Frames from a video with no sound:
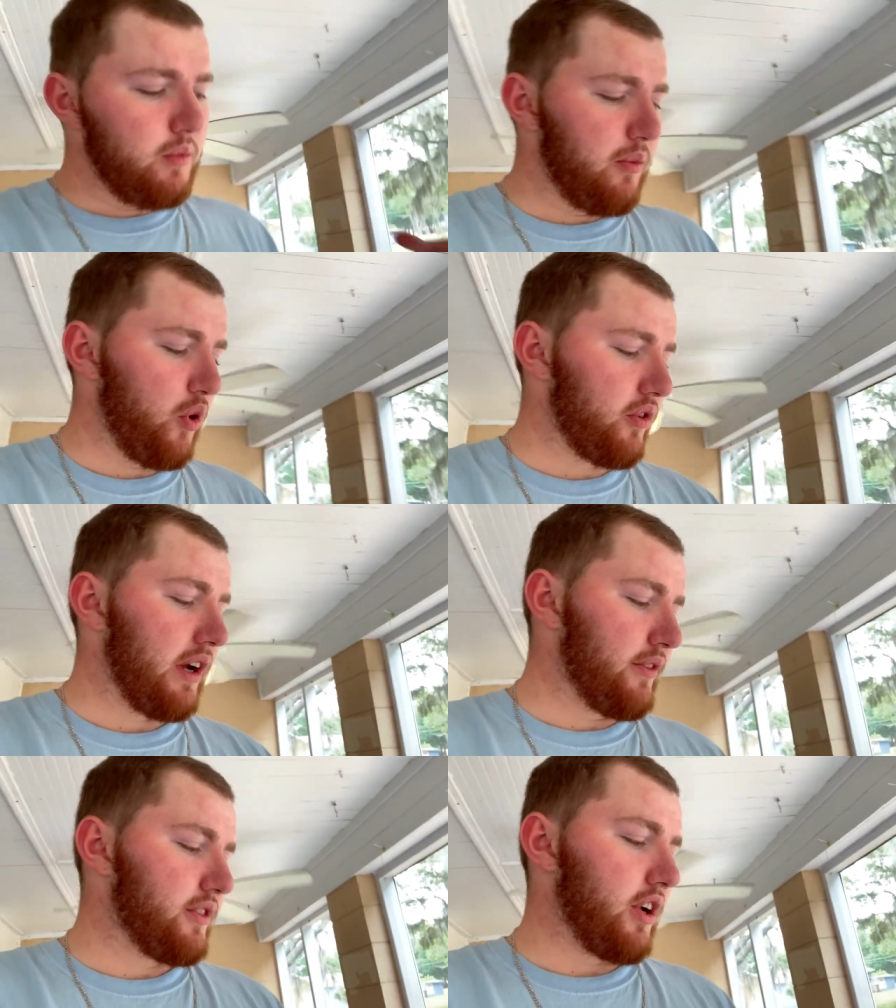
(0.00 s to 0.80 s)
I'm going
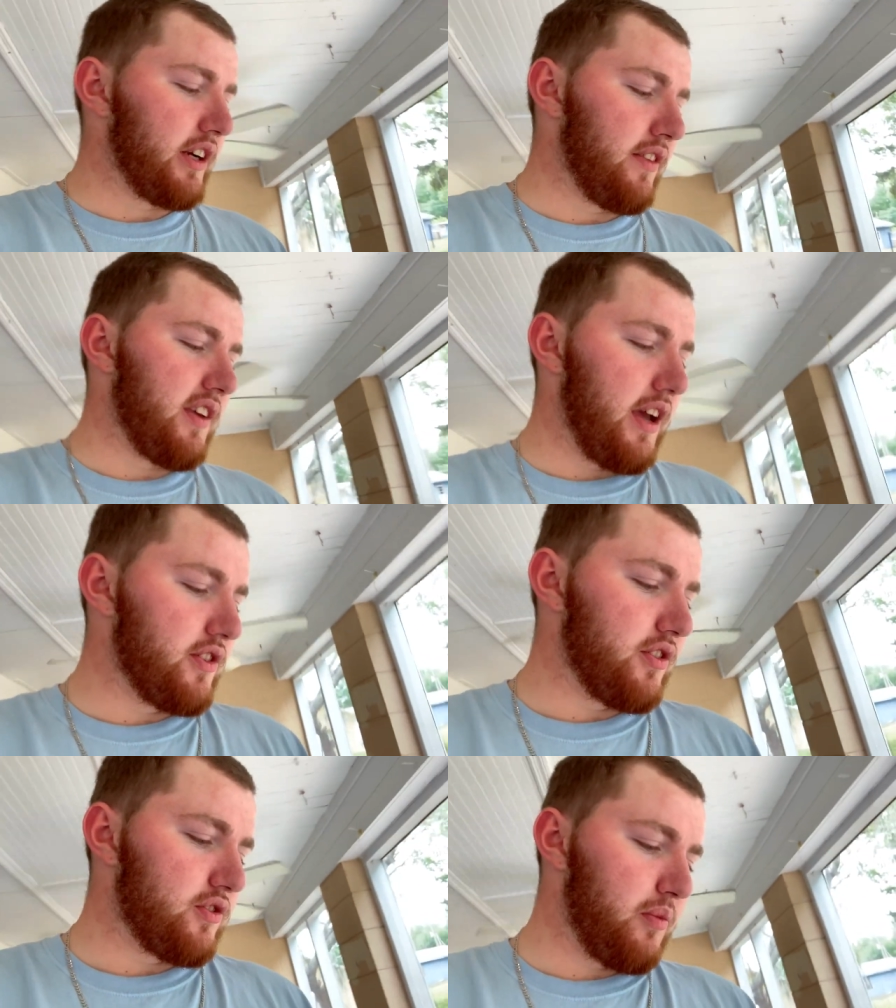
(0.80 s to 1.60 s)
around tucking the
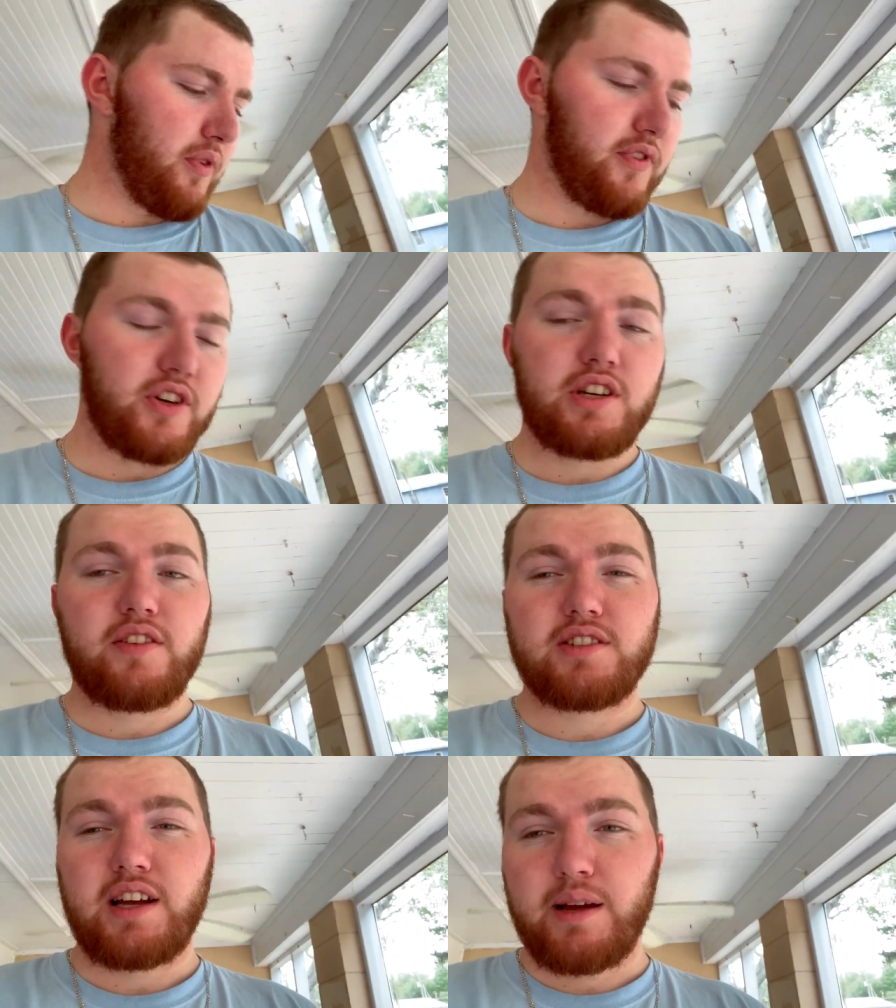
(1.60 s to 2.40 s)
edges. So I'm gonna finish out
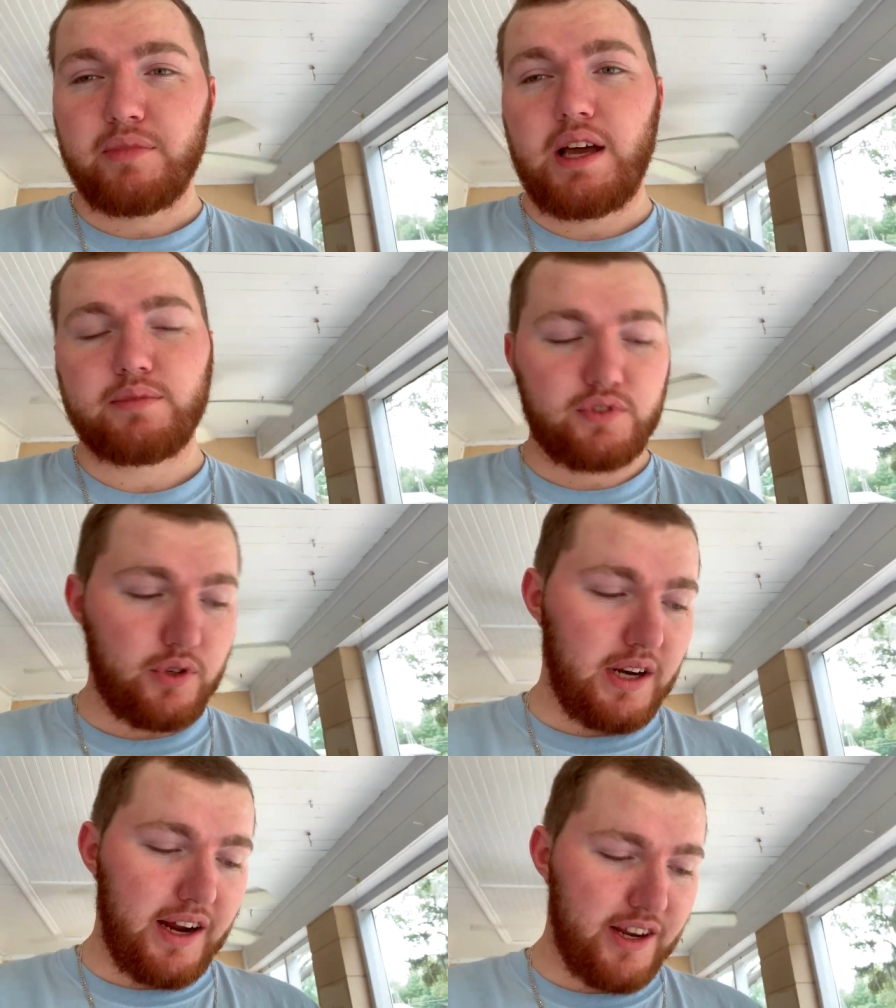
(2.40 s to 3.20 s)
this time lapse for
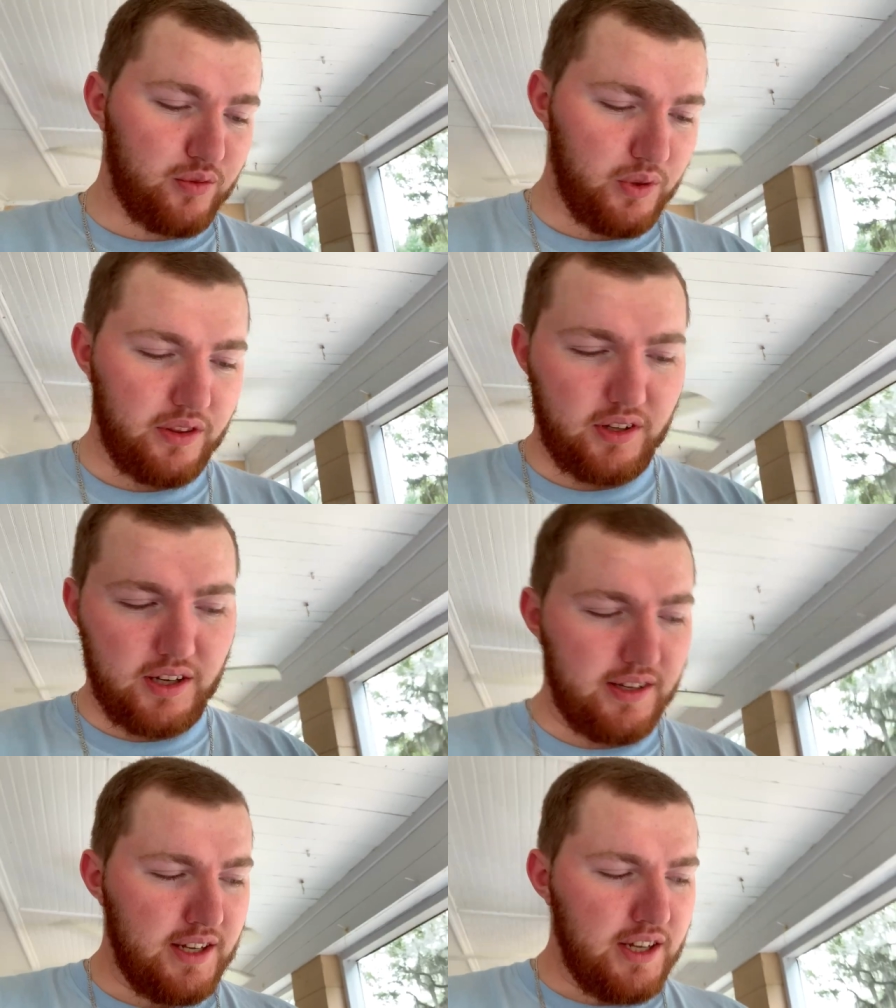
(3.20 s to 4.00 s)
you guys with
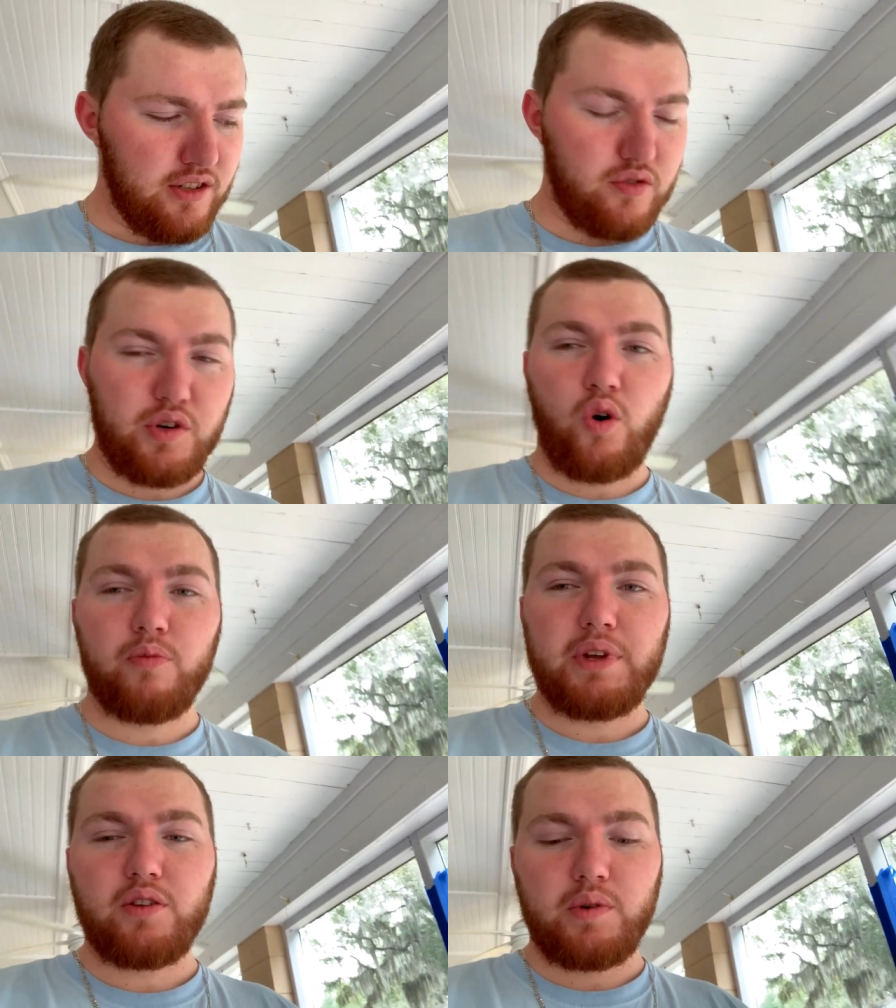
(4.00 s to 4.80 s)
uh, just
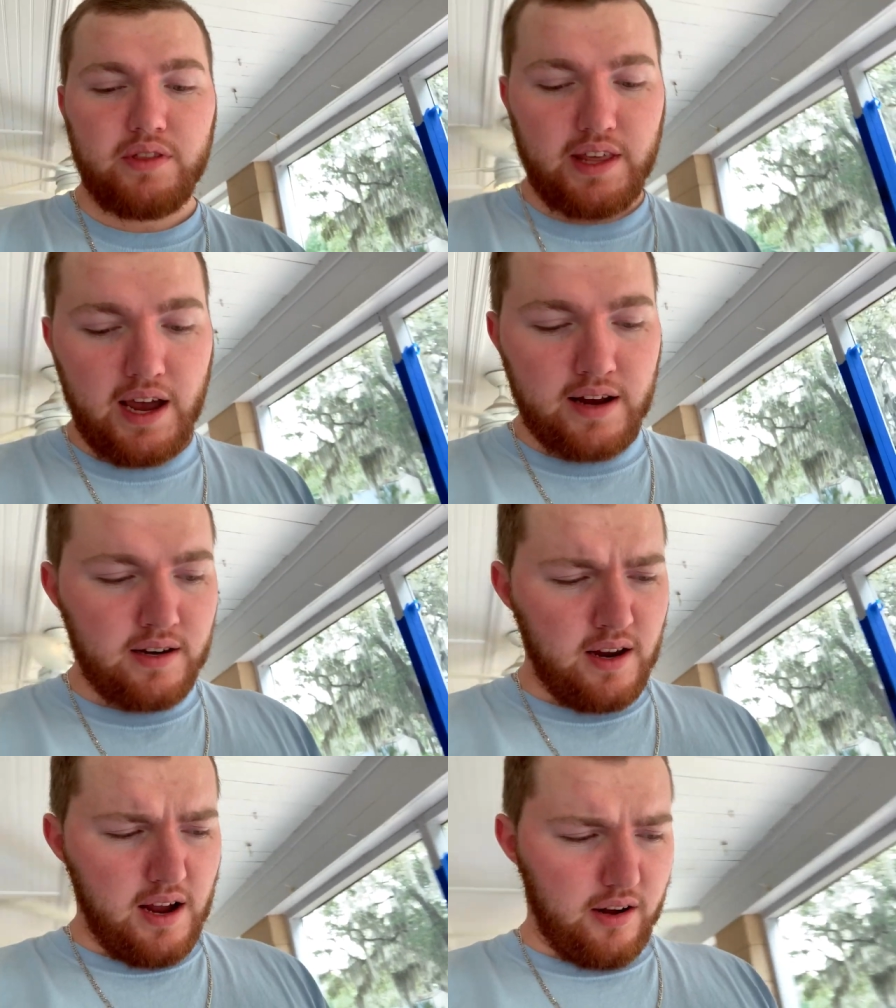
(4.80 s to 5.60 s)
recording me doing that.
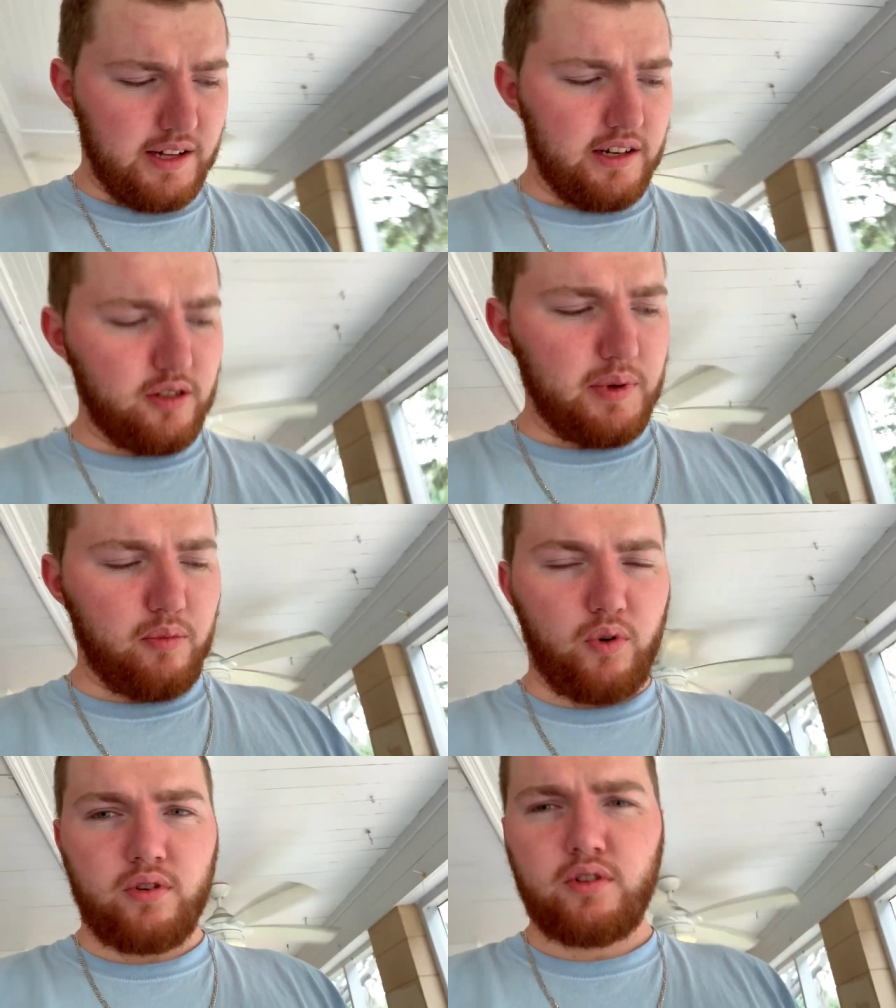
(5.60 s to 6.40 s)
I'll get a little bit
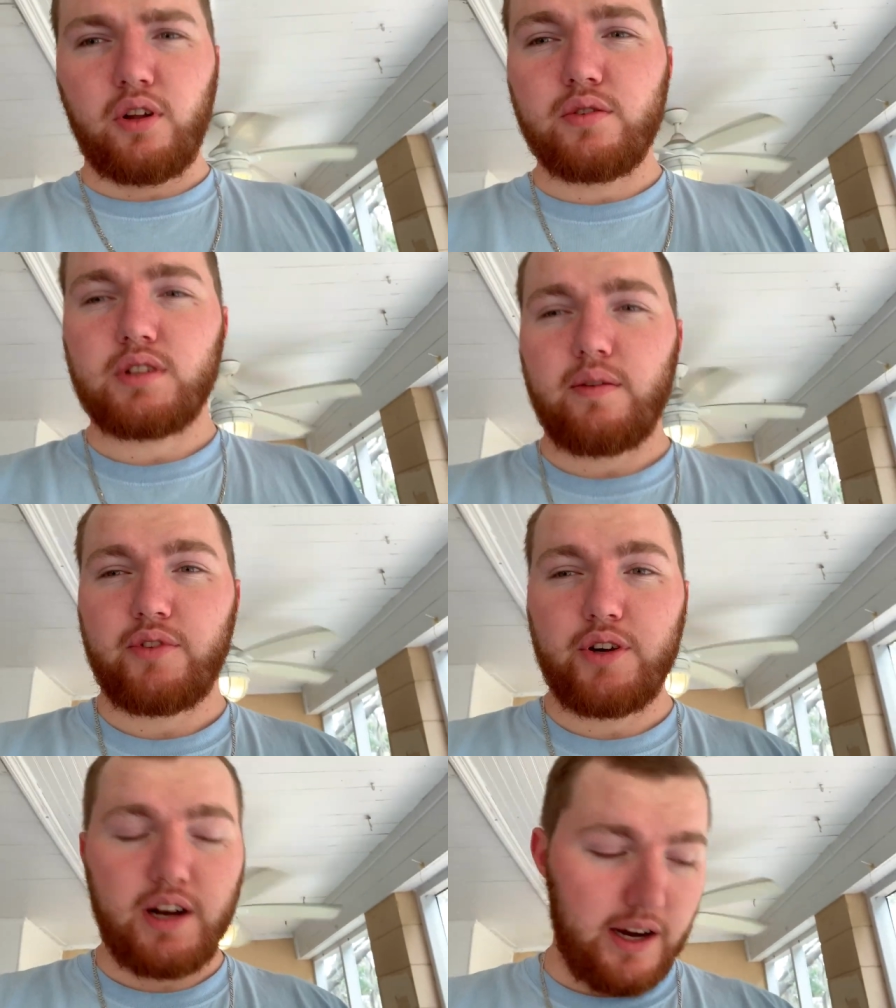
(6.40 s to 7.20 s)
more closer up
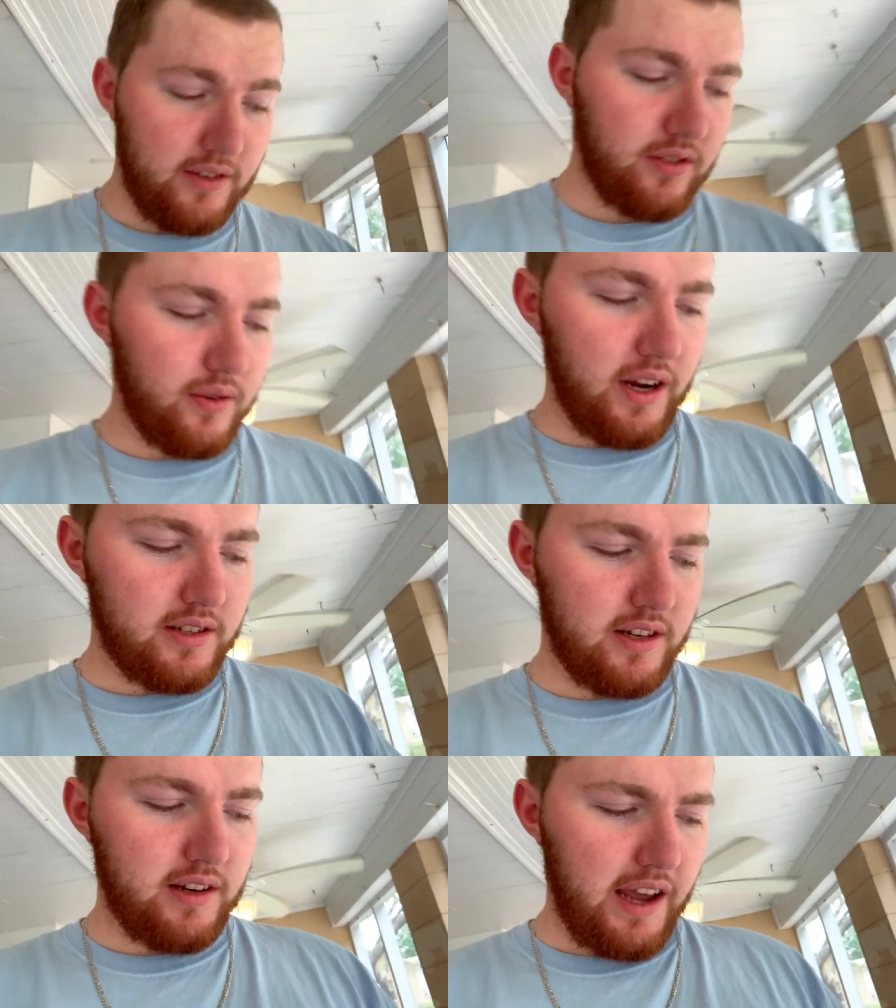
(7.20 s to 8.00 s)
for you guys so you
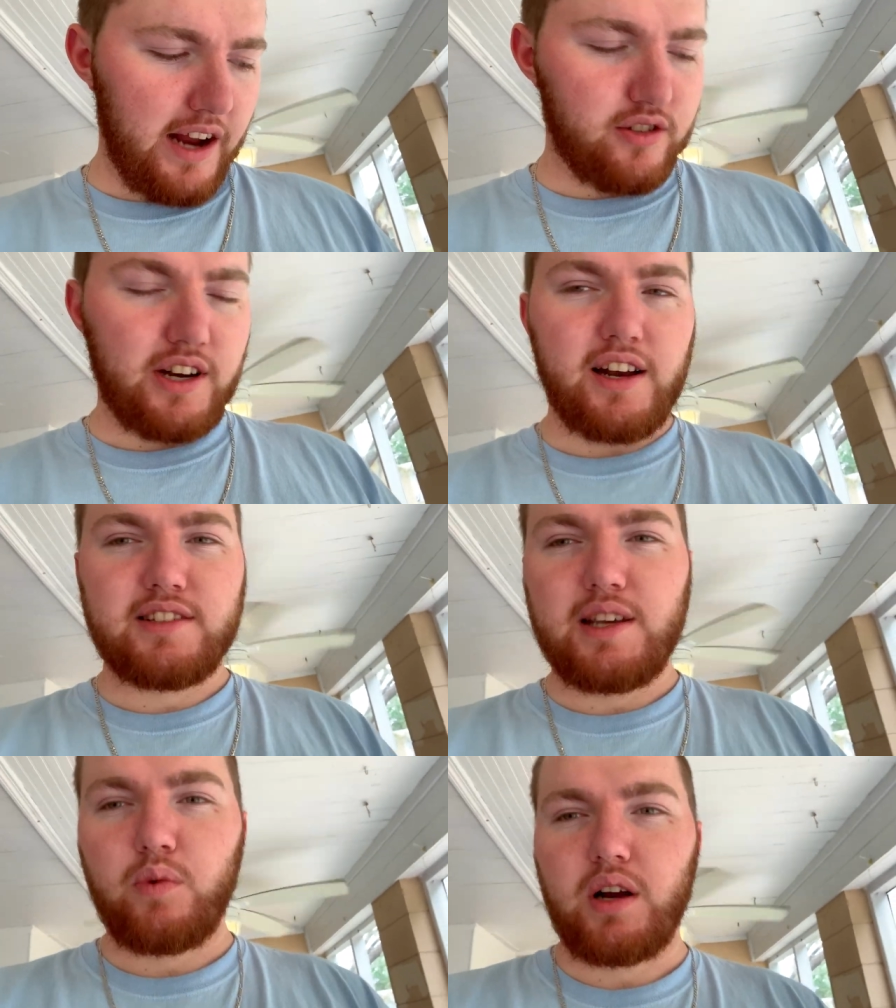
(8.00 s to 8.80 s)
guys can actually kind of
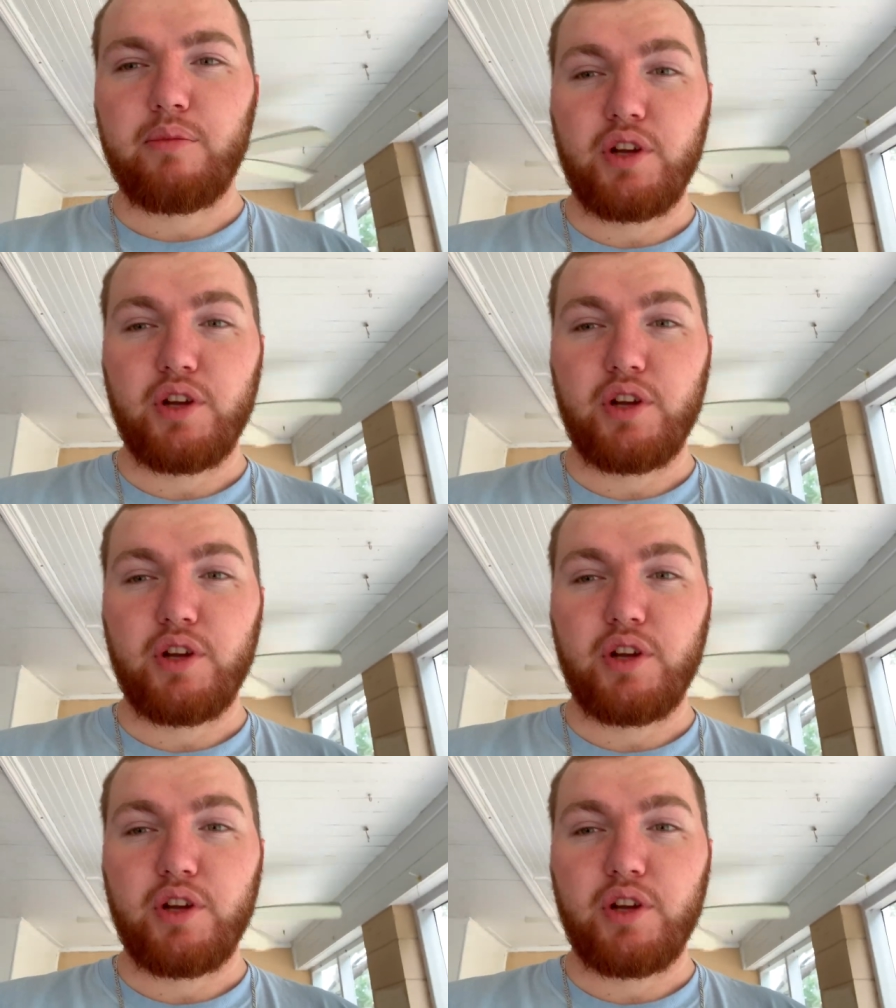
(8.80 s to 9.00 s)
see what I'm